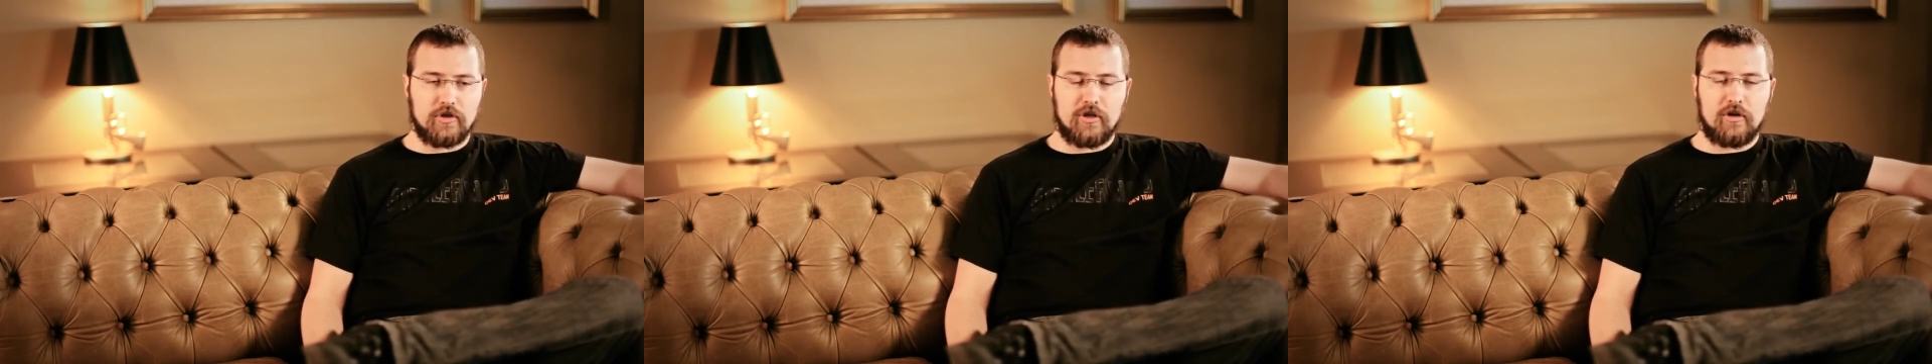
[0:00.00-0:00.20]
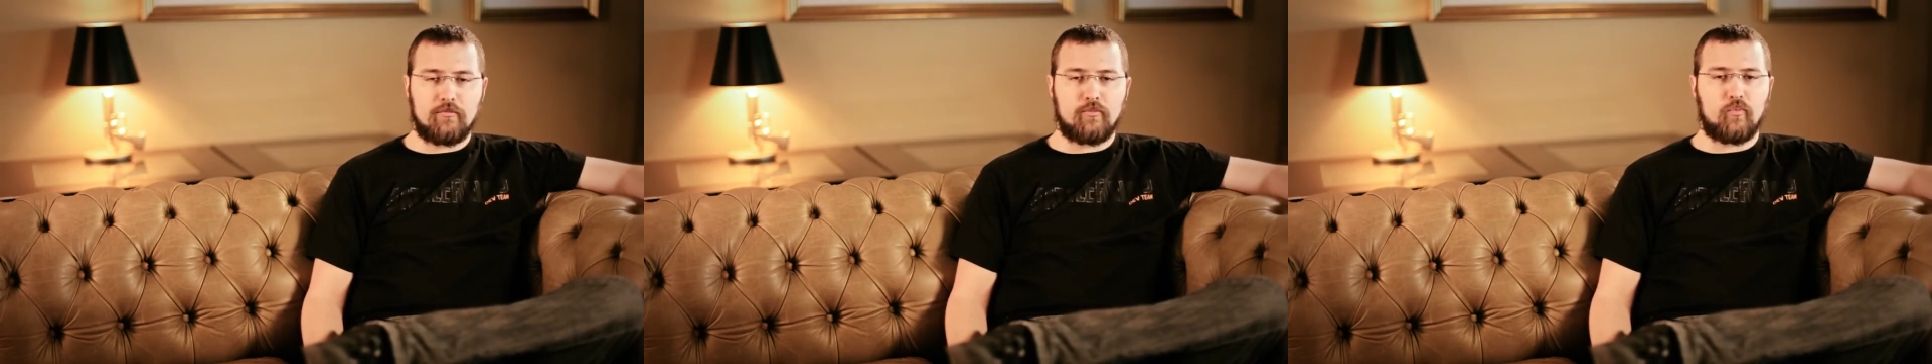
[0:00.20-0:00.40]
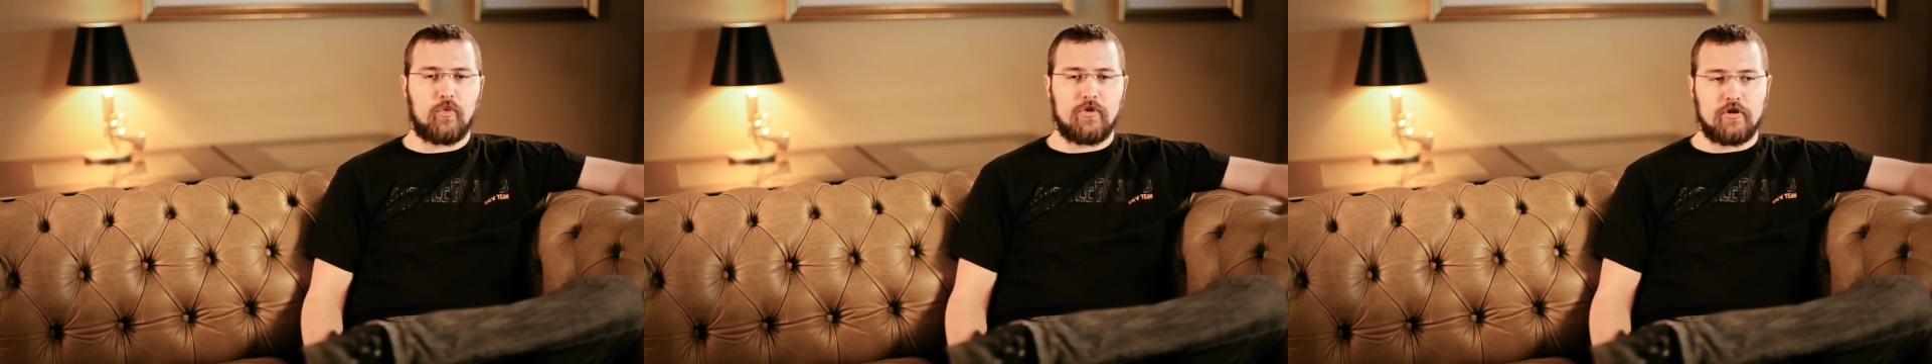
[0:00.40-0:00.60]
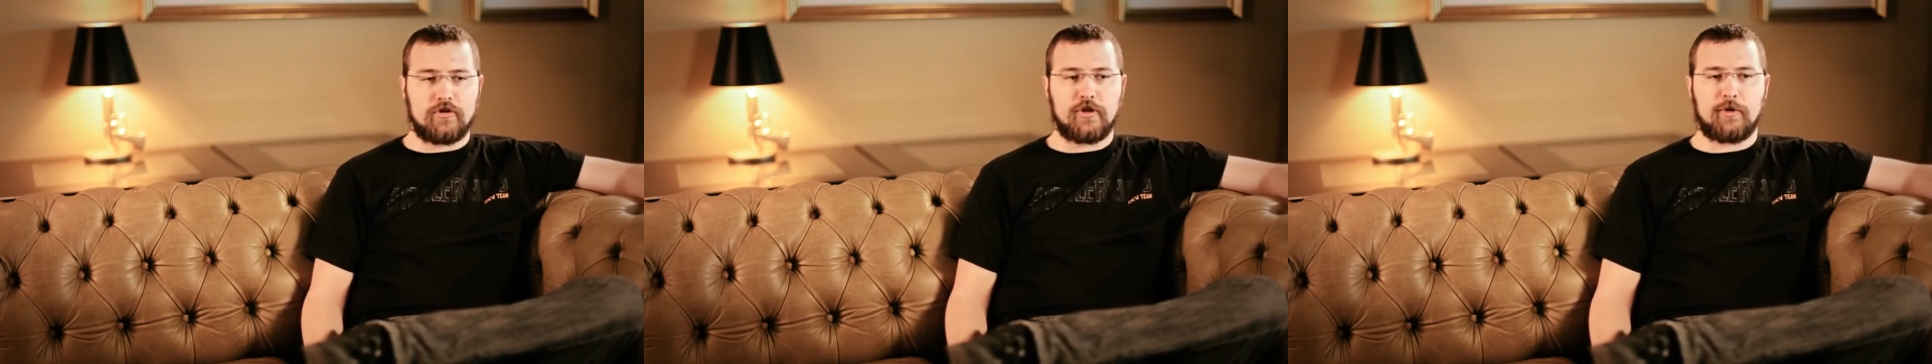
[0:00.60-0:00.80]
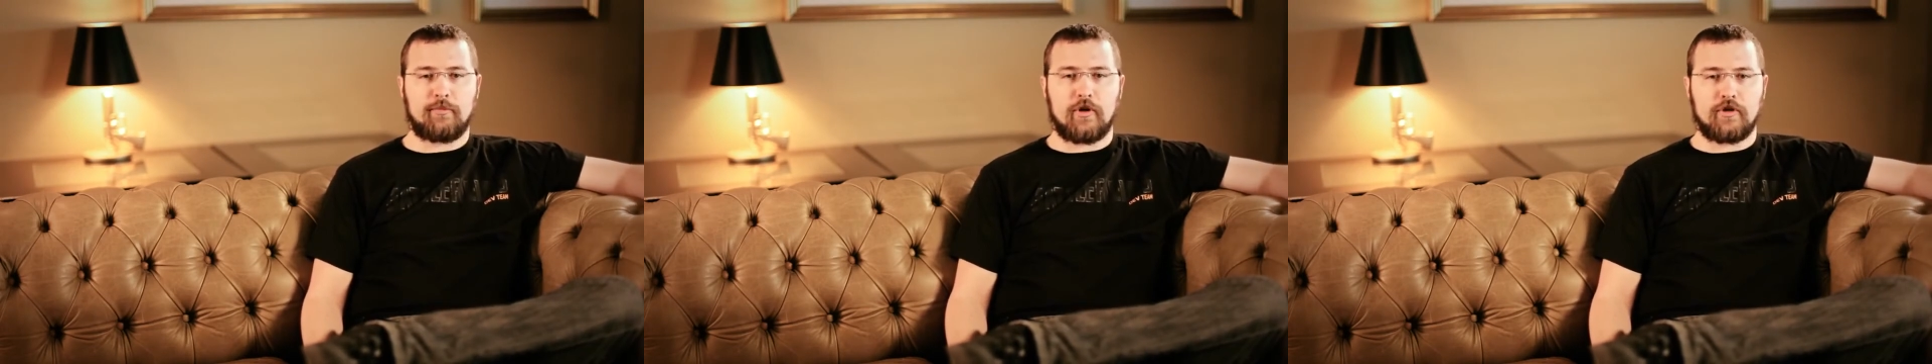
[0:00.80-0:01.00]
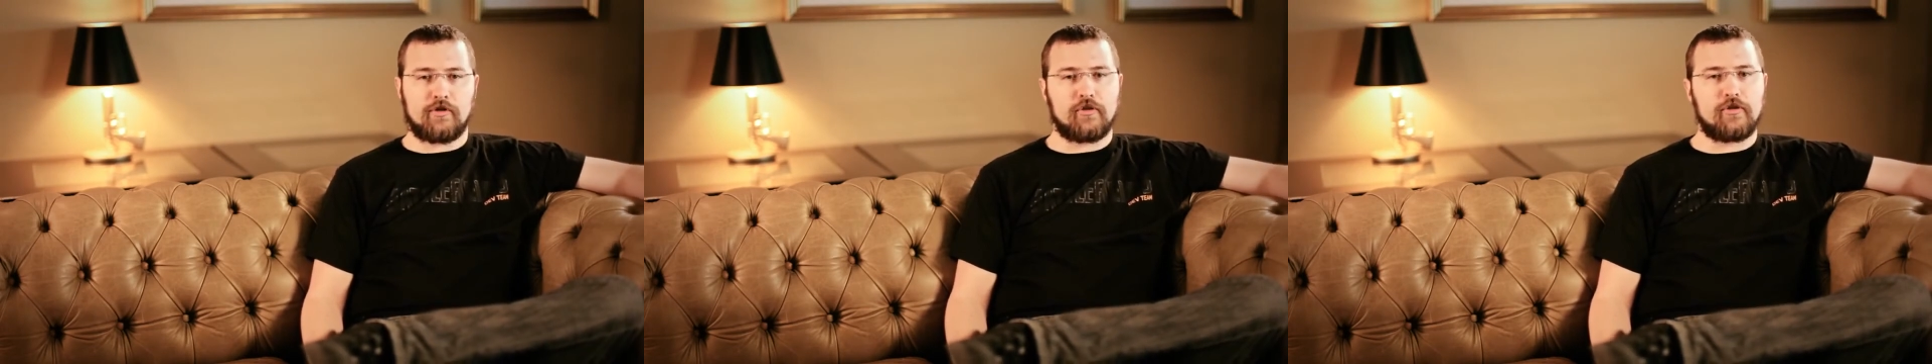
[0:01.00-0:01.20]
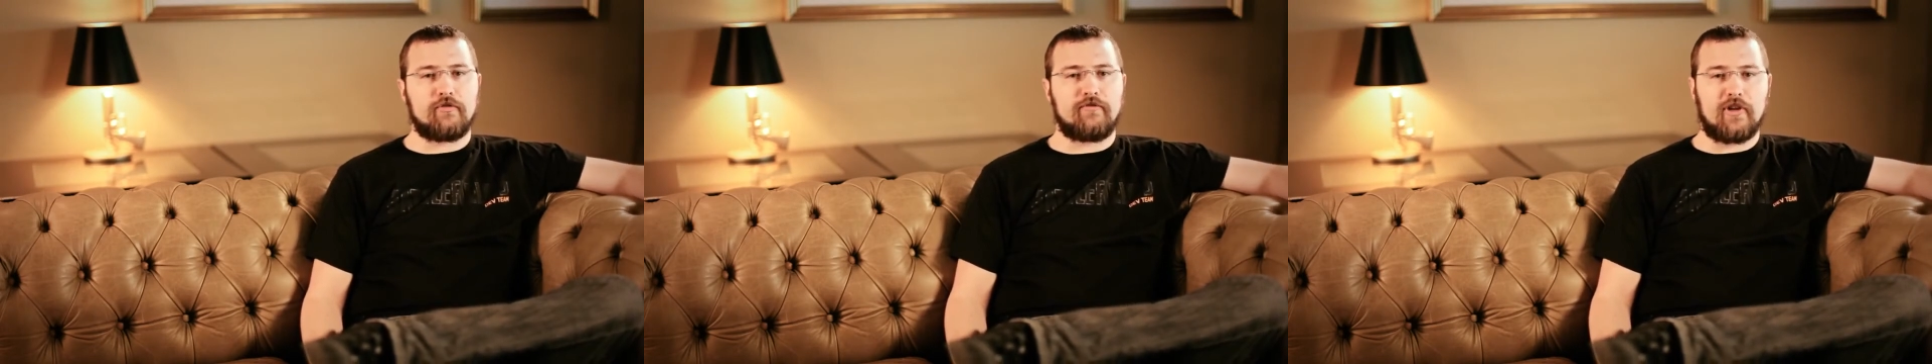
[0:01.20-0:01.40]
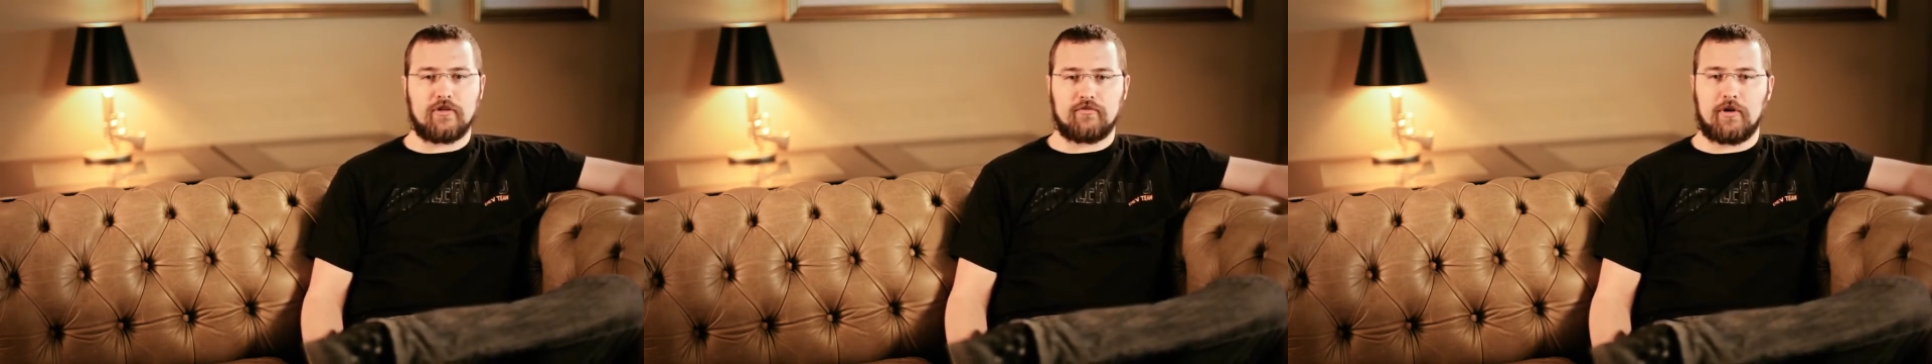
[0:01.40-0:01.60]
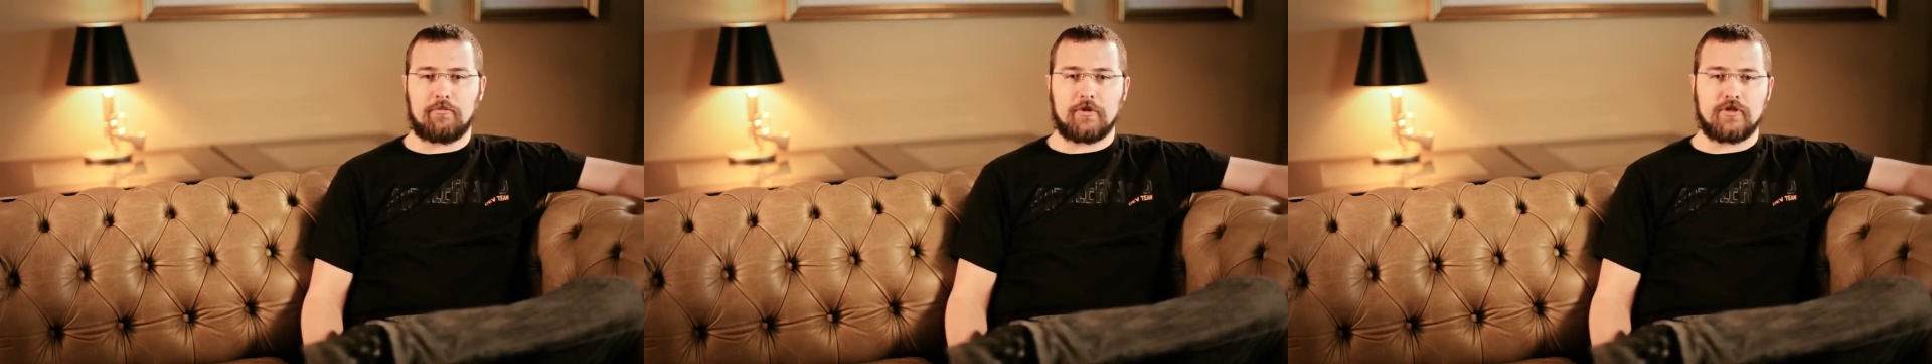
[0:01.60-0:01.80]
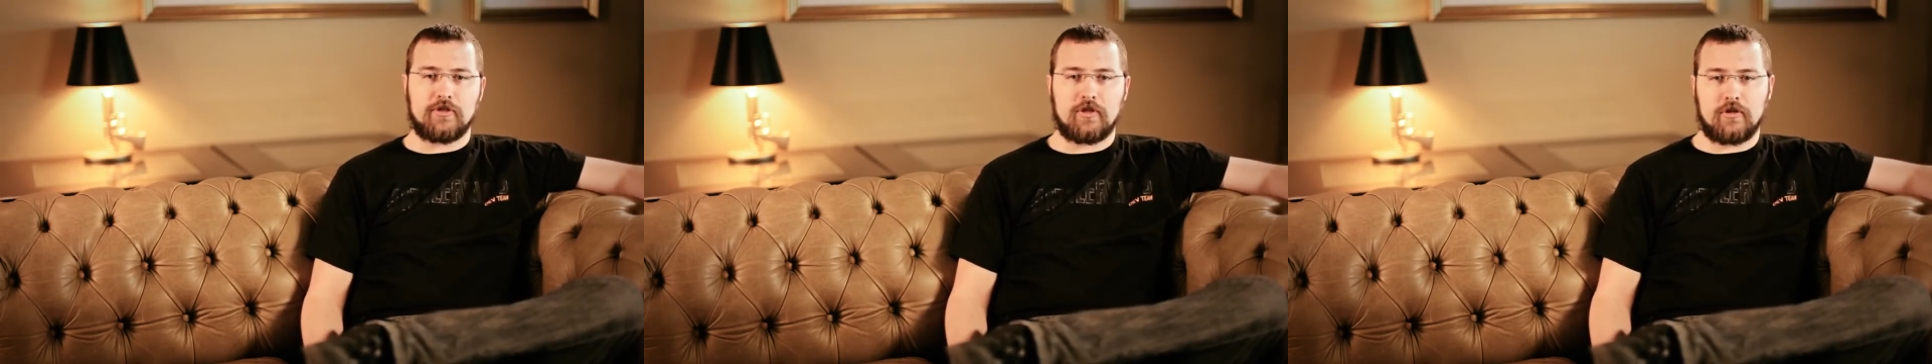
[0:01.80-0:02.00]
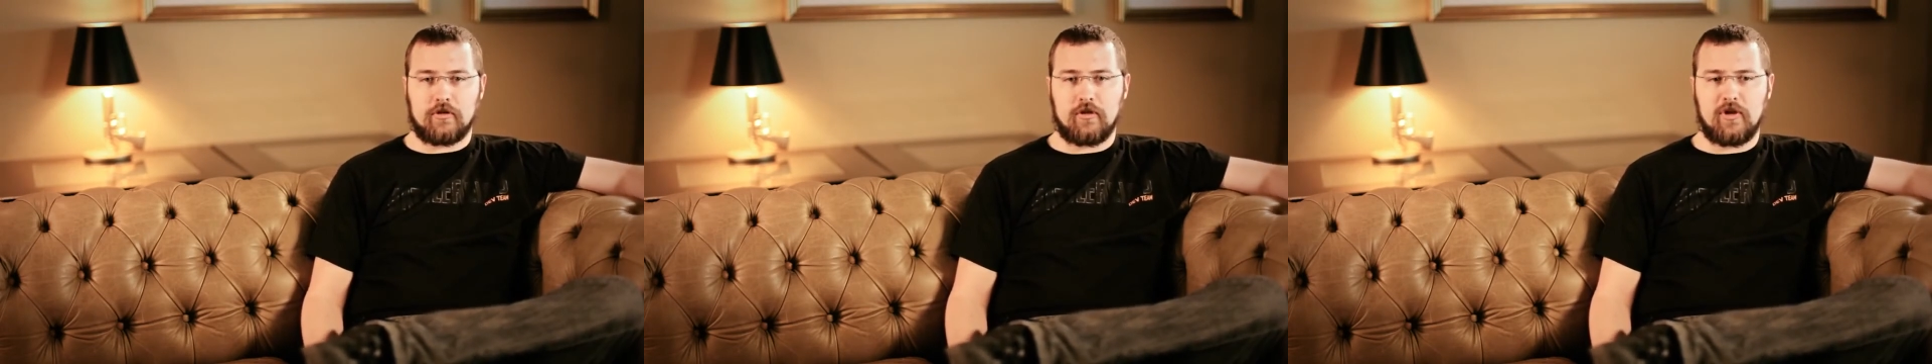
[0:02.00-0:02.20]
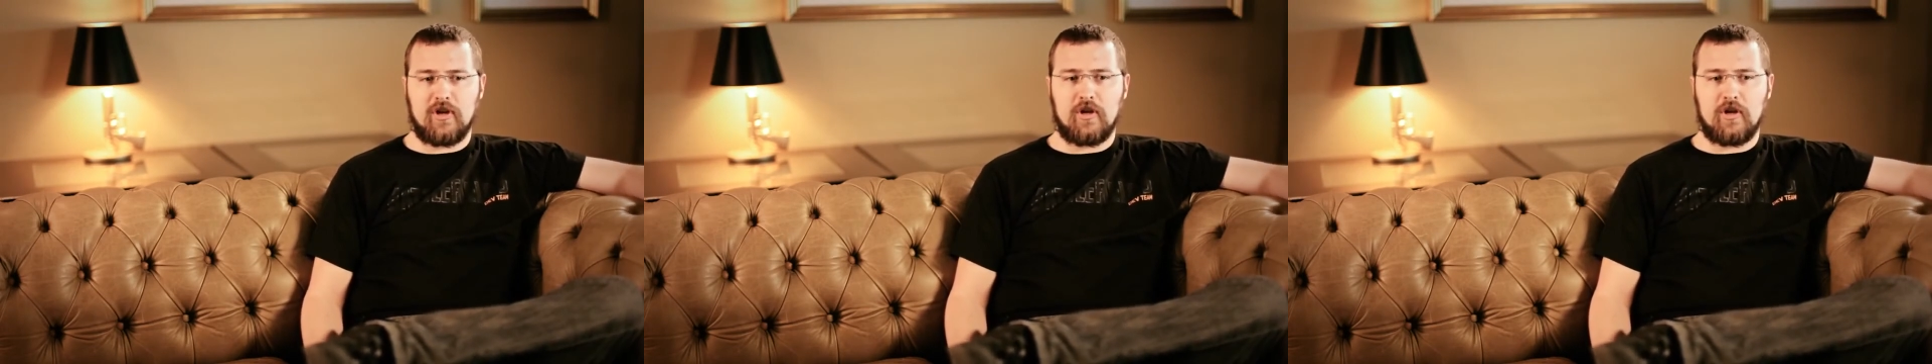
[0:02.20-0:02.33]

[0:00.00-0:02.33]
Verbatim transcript: And we looked at our personal defense weapons and,